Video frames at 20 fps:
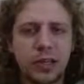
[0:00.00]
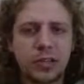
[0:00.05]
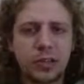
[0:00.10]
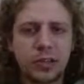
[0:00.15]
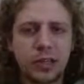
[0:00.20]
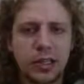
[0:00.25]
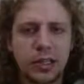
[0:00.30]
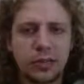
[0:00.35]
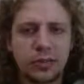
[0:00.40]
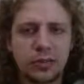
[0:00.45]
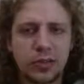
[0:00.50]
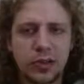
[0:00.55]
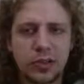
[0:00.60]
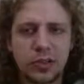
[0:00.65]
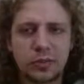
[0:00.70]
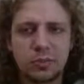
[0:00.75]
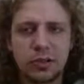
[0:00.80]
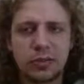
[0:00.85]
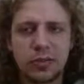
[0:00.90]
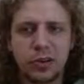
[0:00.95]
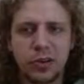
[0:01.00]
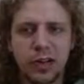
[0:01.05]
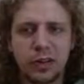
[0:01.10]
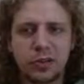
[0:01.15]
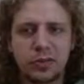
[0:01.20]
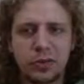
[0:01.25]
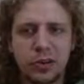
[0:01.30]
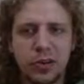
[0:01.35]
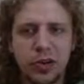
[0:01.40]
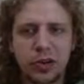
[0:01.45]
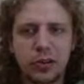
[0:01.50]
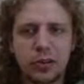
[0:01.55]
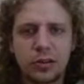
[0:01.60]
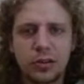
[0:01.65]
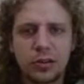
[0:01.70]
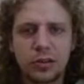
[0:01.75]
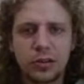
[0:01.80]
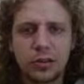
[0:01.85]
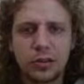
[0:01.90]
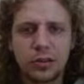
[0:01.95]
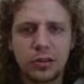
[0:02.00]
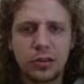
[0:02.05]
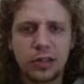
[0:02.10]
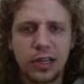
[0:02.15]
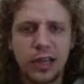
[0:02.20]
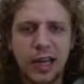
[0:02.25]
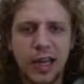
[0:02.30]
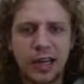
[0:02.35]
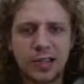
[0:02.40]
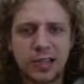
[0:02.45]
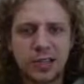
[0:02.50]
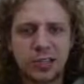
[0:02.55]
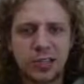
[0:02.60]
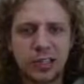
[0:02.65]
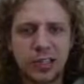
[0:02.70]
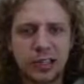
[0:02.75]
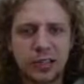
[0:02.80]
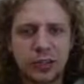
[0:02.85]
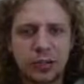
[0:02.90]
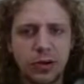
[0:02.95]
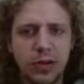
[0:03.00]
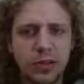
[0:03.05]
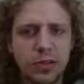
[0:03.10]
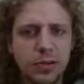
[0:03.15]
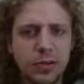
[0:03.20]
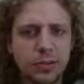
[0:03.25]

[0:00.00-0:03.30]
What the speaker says: So they first provoke f4 to get access to key squares.